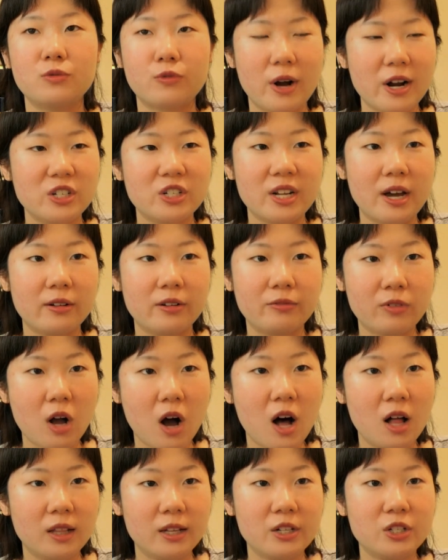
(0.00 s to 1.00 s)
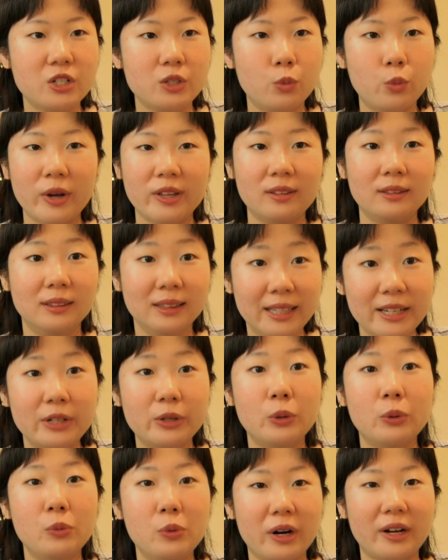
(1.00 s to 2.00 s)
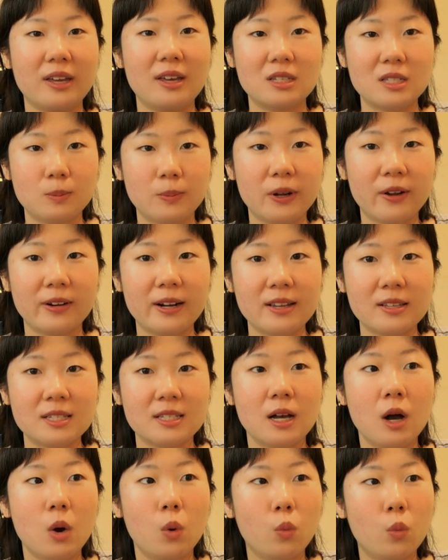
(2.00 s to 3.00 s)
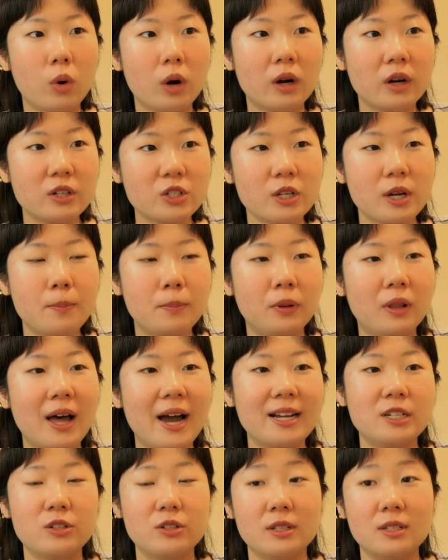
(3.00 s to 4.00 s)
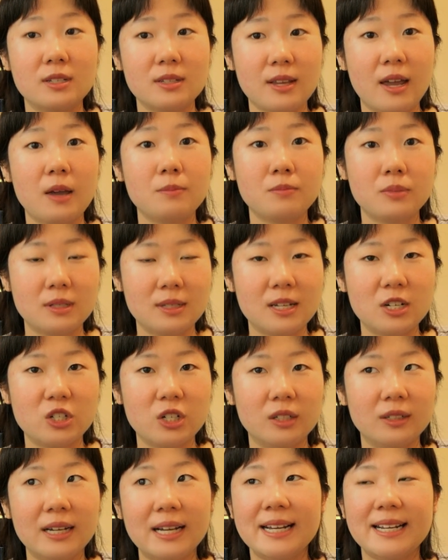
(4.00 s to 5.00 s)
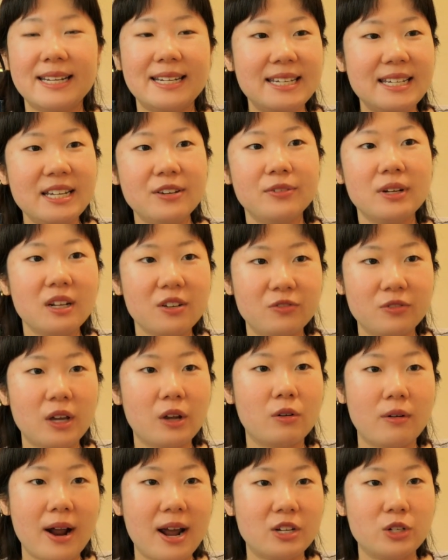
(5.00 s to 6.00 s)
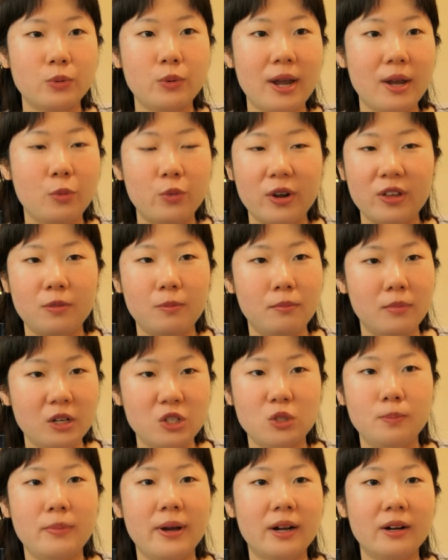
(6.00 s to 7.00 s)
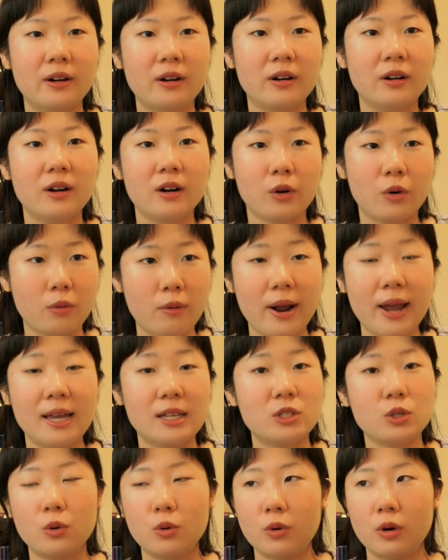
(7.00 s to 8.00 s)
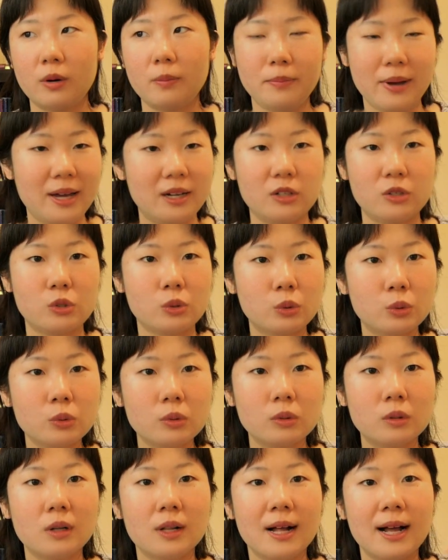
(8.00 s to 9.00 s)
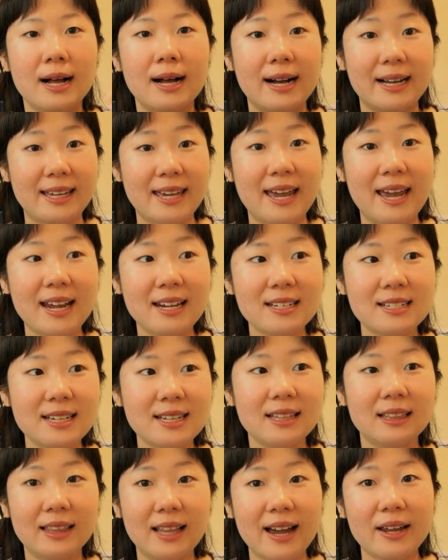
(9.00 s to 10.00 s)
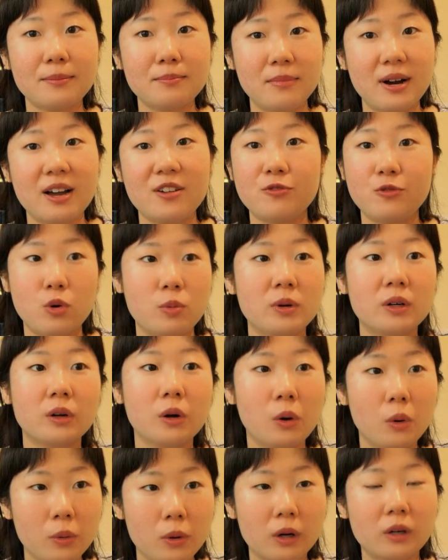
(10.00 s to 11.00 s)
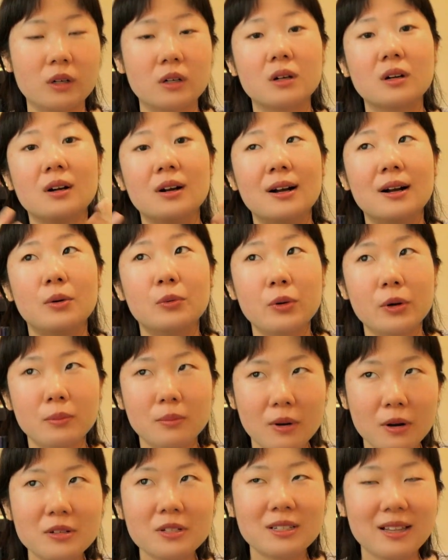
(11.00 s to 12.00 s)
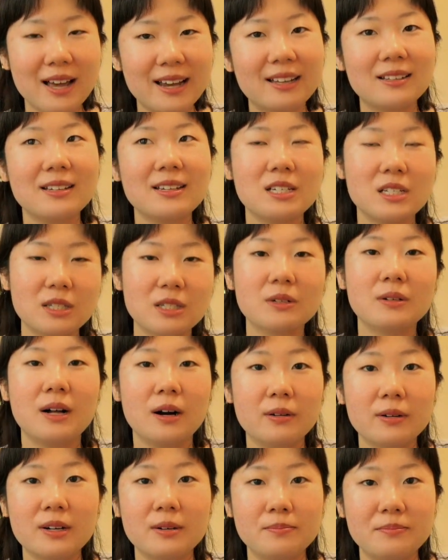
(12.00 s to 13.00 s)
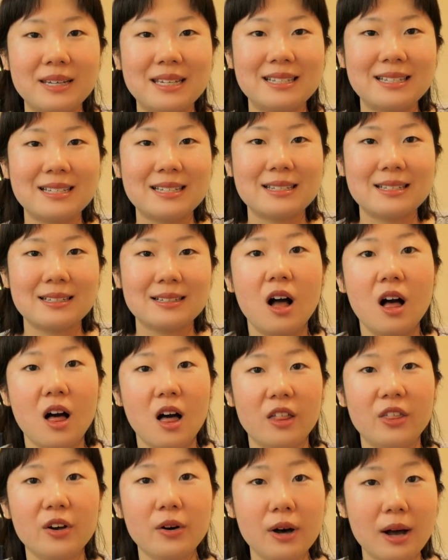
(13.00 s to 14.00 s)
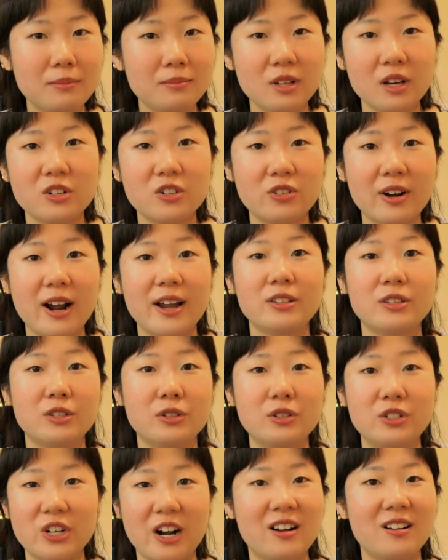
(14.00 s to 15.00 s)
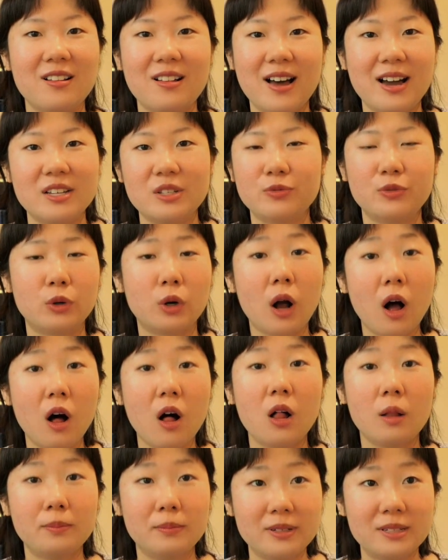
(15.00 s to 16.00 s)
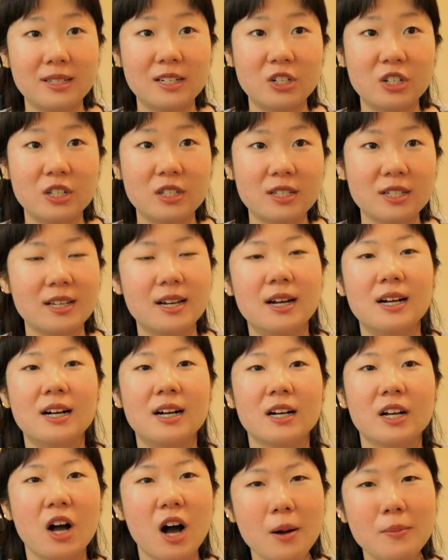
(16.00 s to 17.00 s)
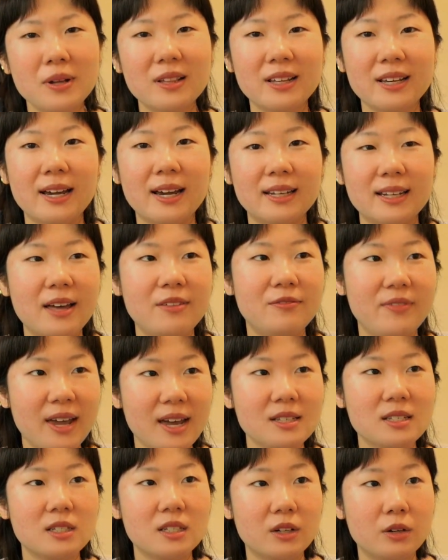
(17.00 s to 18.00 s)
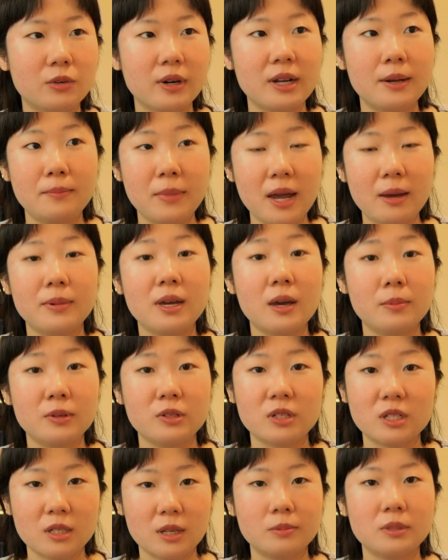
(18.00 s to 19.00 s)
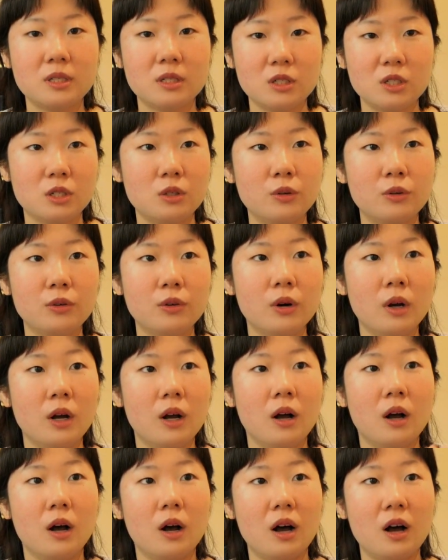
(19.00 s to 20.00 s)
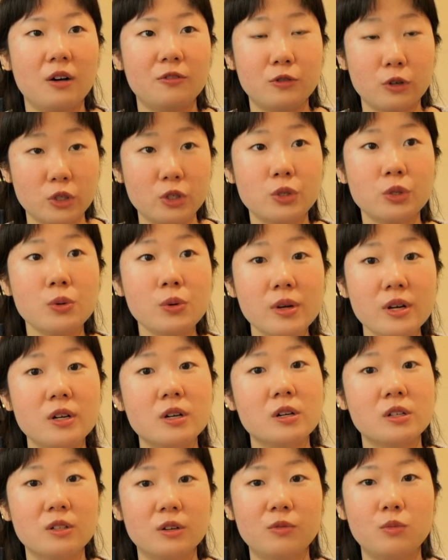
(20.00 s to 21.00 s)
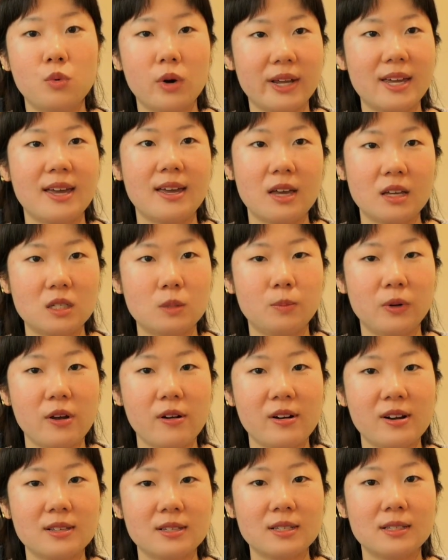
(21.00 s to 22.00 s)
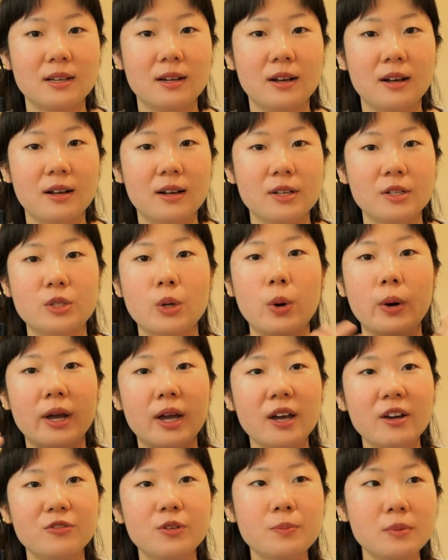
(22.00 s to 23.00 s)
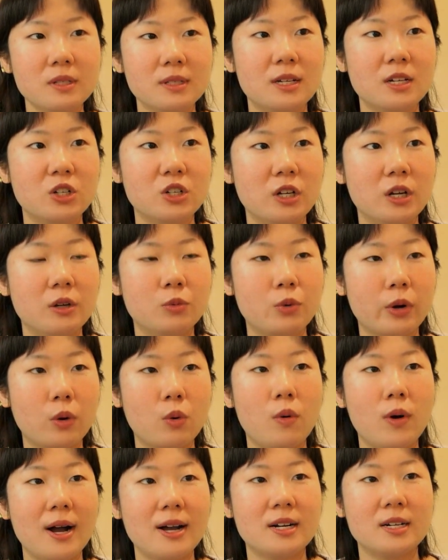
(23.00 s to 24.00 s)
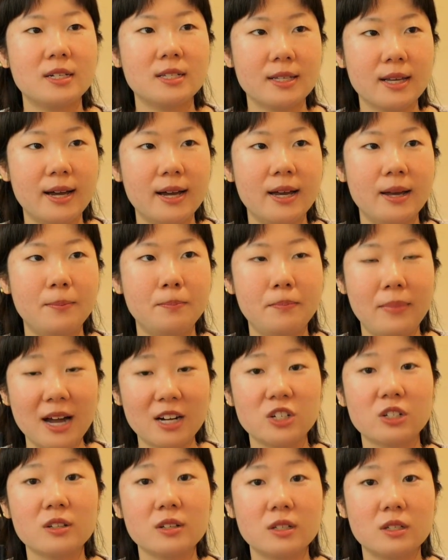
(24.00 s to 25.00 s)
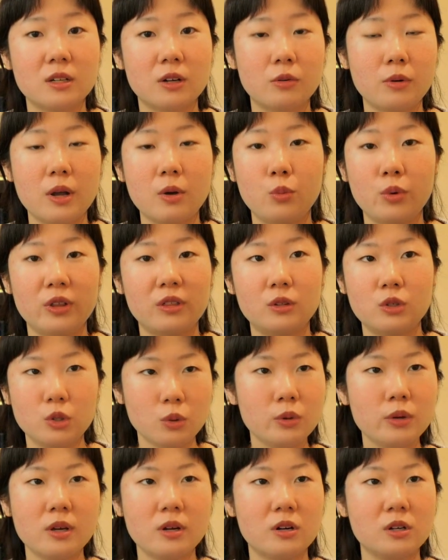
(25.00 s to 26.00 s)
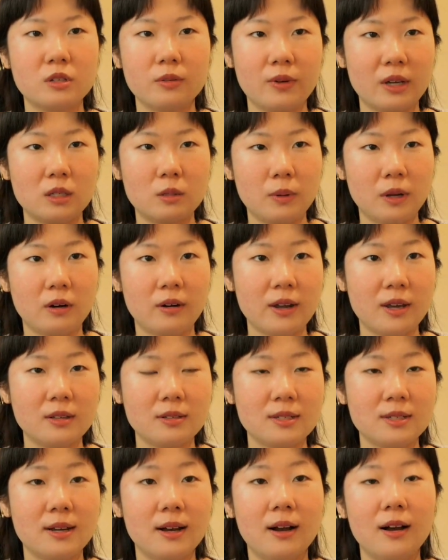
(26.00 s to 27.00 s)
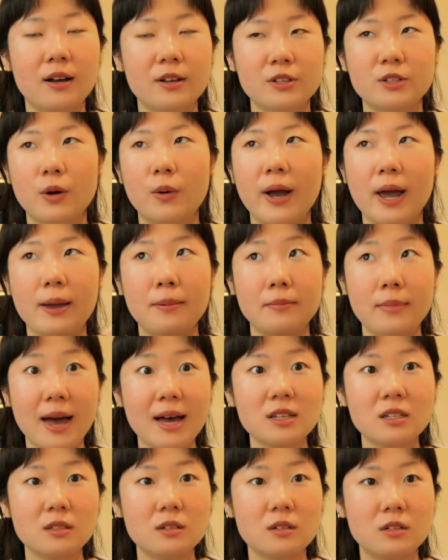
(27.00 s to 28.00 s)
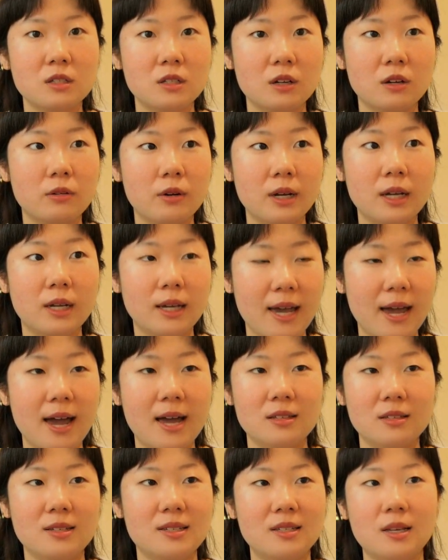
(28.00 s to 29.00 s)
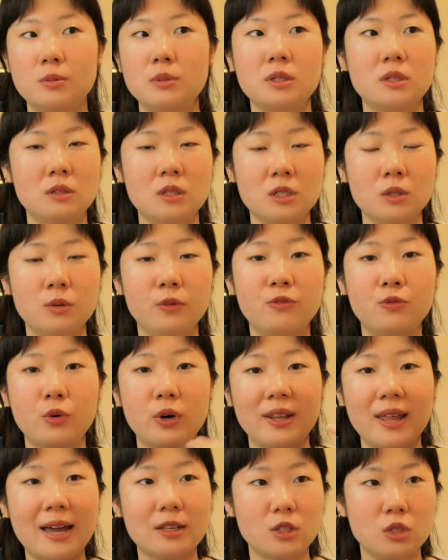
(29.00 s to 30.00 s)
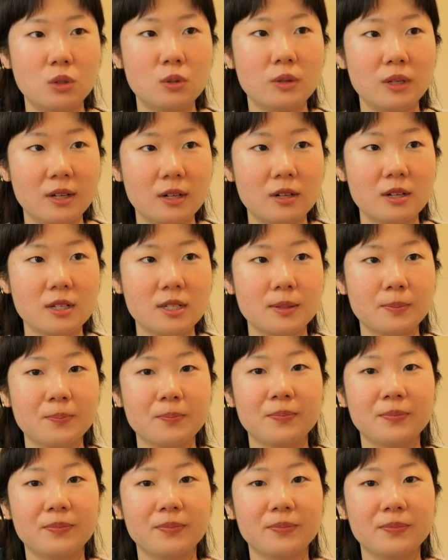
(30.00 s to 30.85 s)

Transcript: fresh out of college with little work experience were to apply to the same position, even if they graduate with much better grades or better school, a candidate like my former coworker will most likely still outcompete. Although I'm not trying to generalize for all positions, commonly an advanced degree may be able to substitute for 2 years of working experience. So if a position requires a bachelor's degree with 2 years of experience, so a master's degree can substitute for that 2 years.